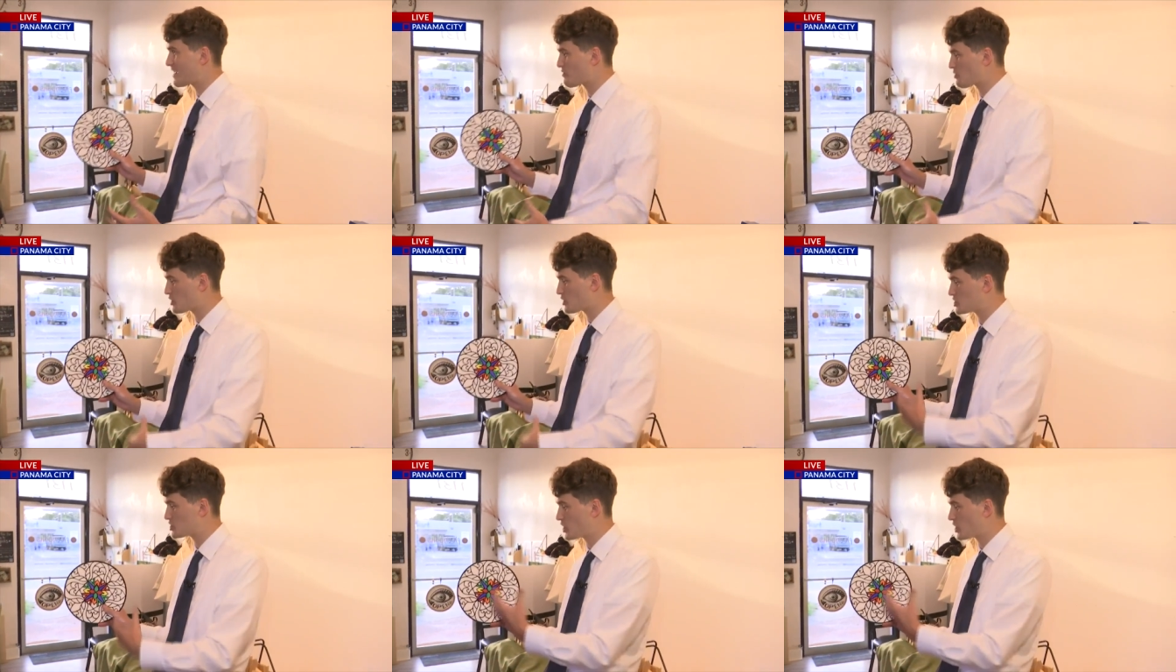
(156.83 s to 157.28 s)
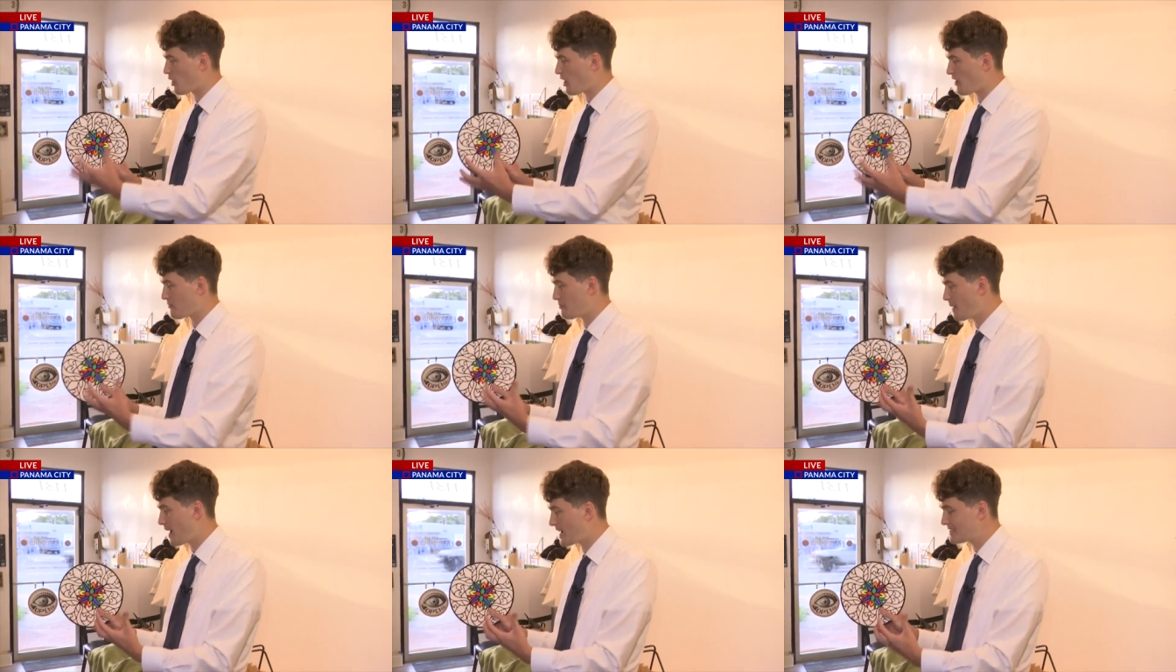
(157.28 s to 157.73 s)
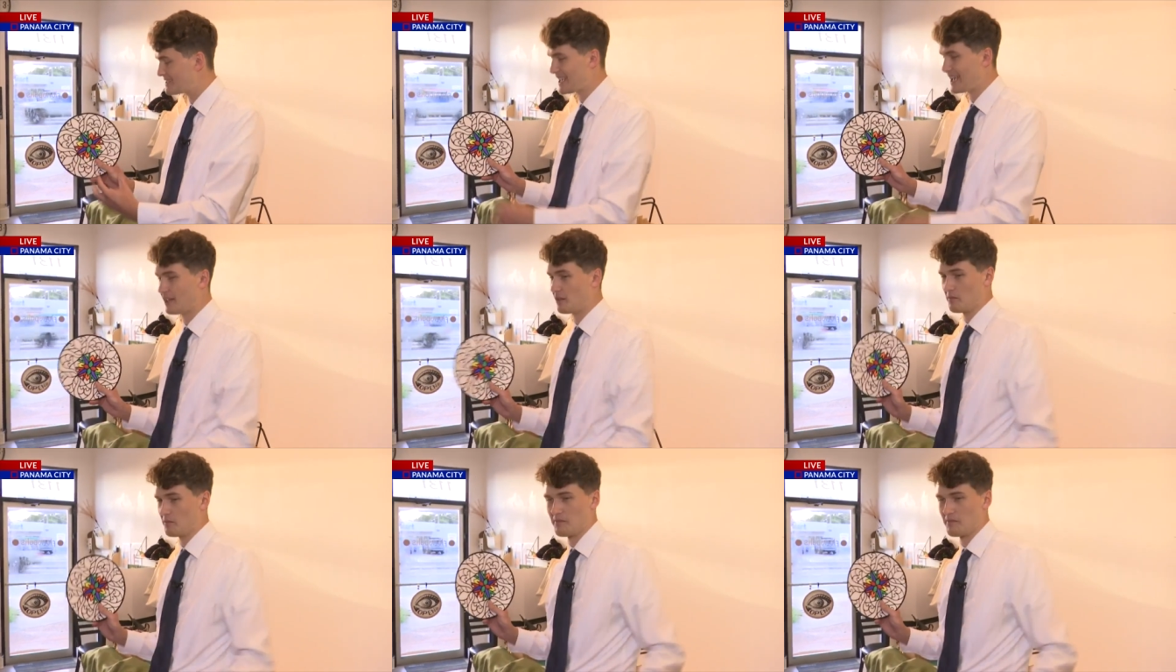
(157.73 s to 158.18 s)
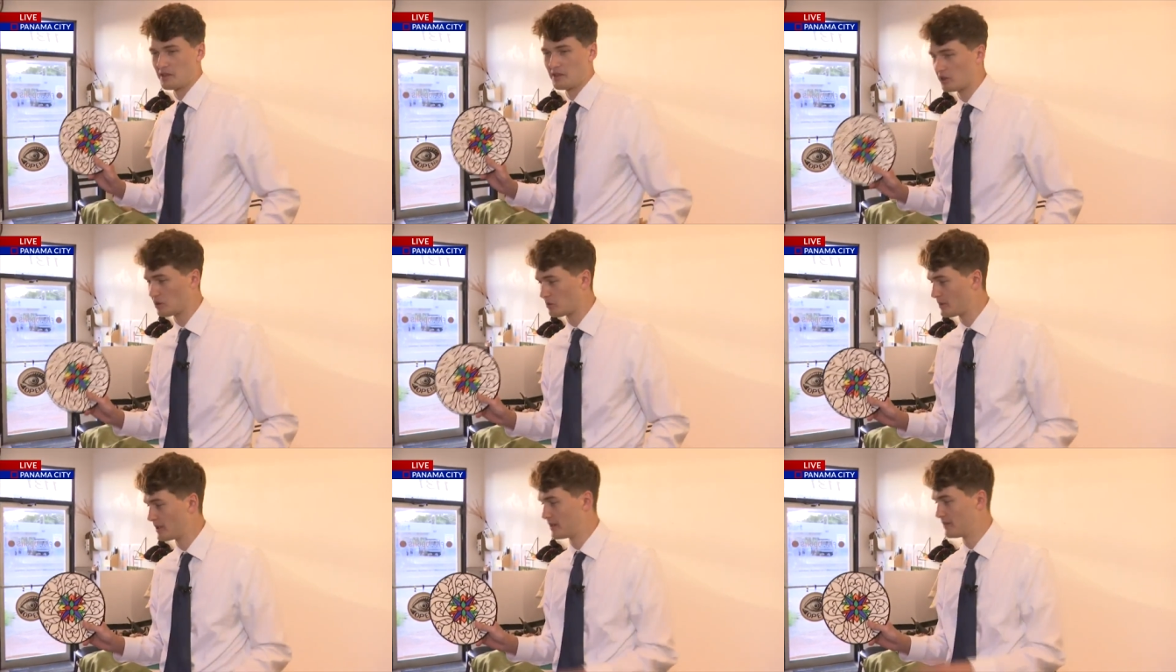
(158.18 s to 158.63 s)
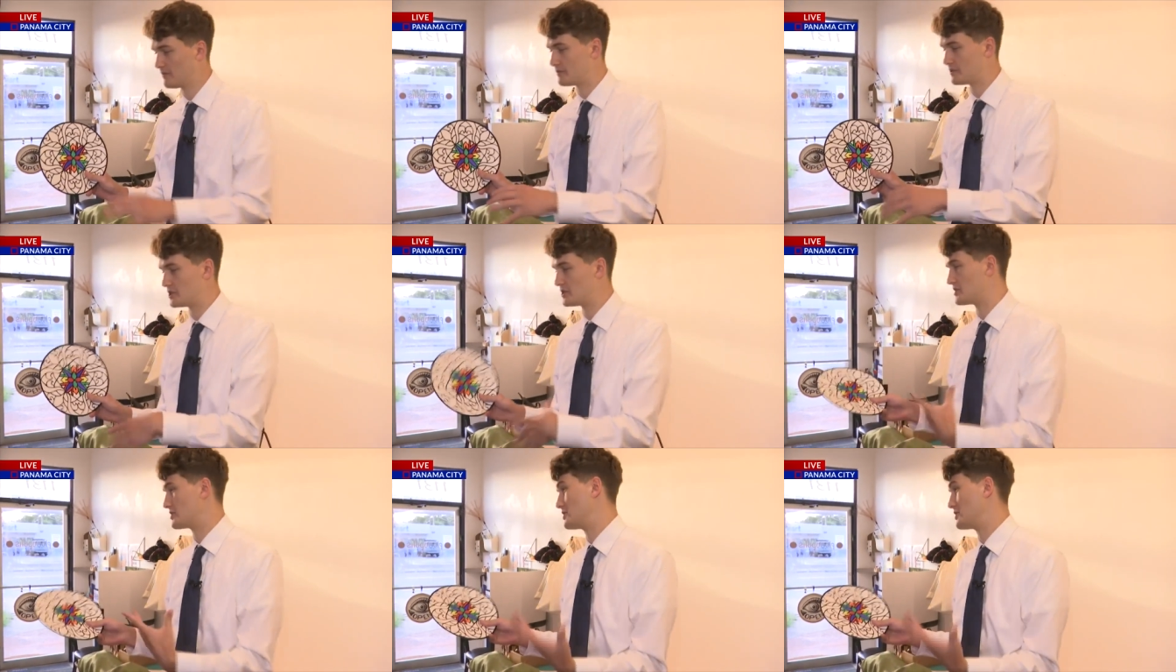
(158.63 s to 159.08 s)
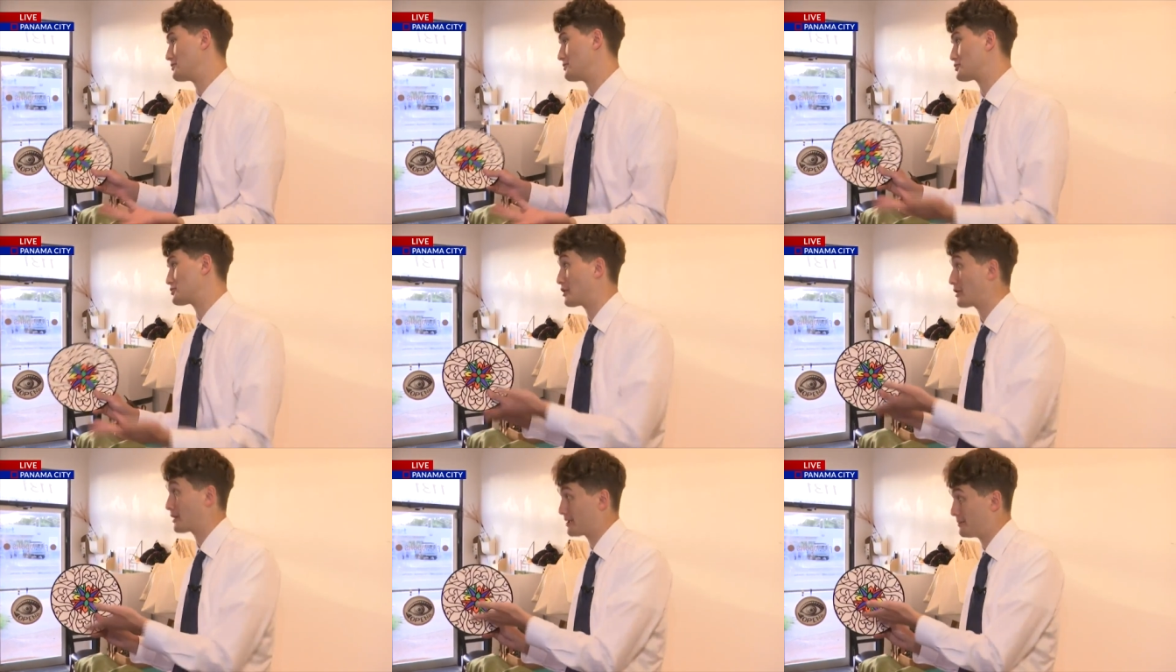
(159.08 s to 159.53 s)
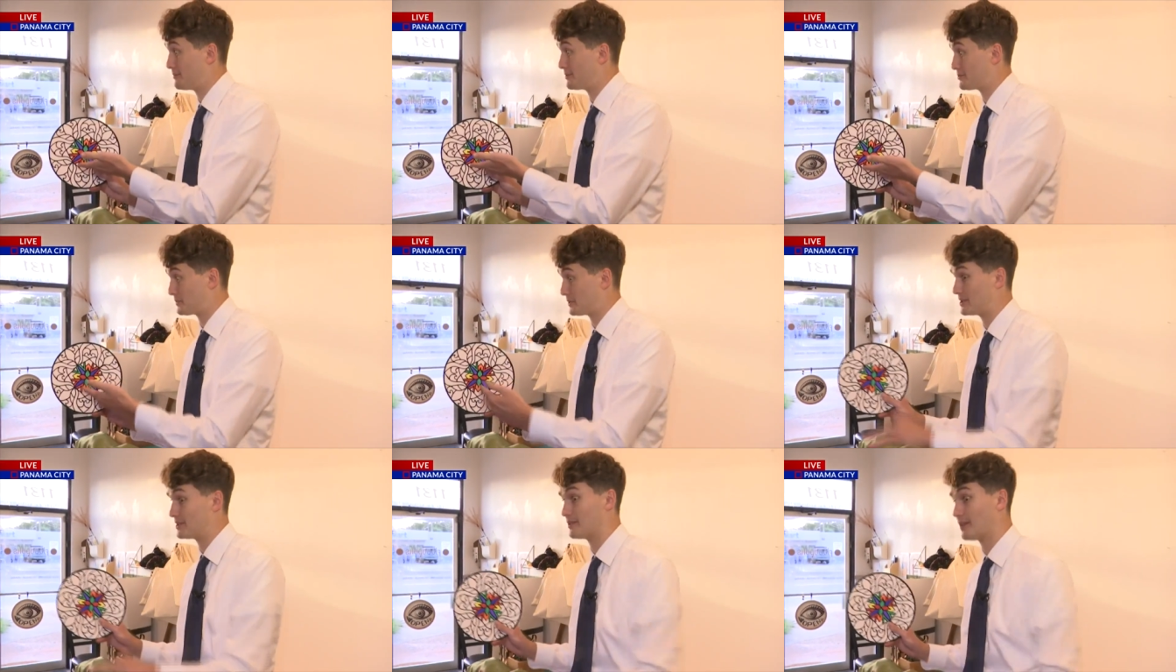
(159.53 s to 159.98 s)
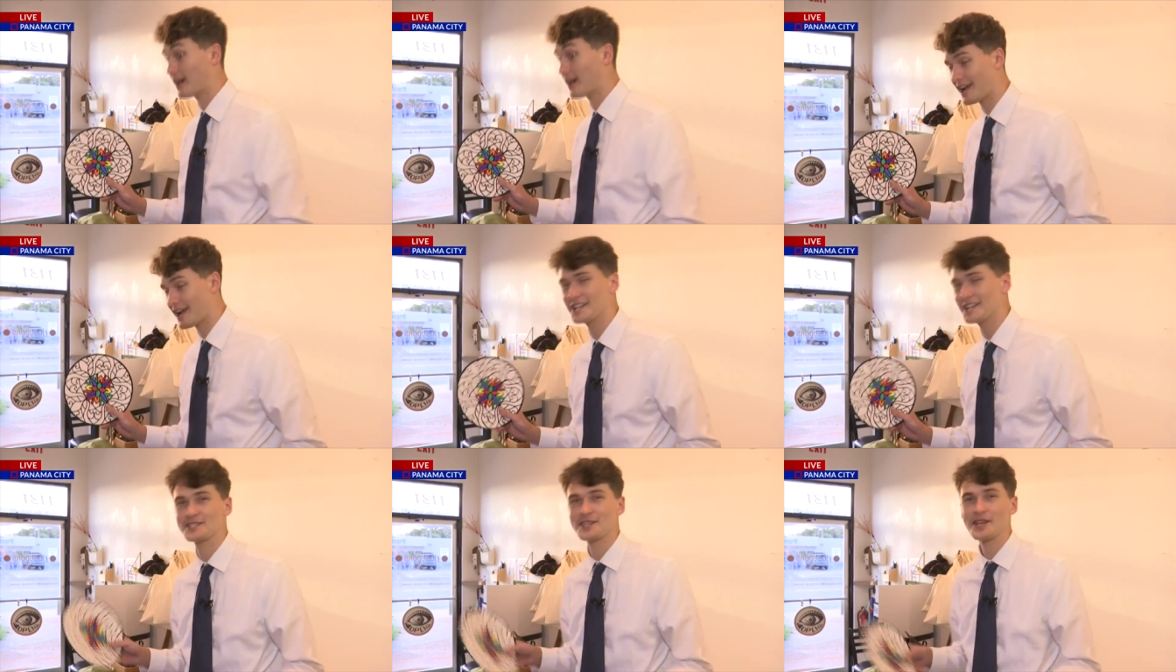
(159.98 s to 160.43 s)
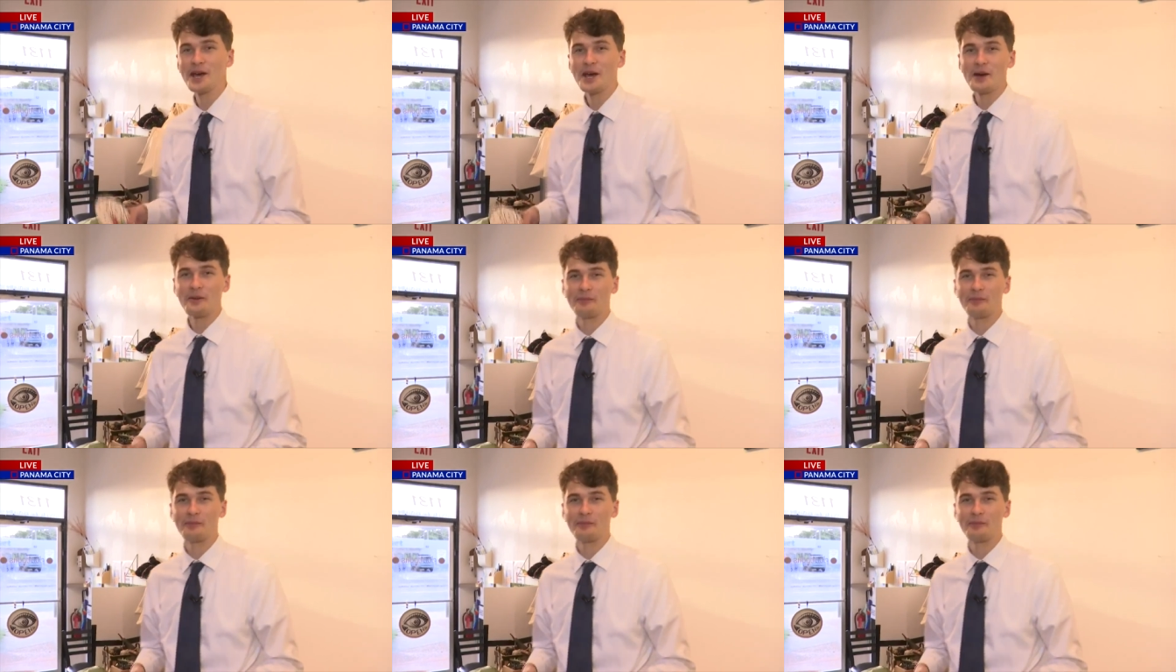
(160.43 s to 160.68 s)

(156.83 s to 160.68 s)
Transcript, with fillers: Really show off my talent a little bit of just you know drawing in between the lines.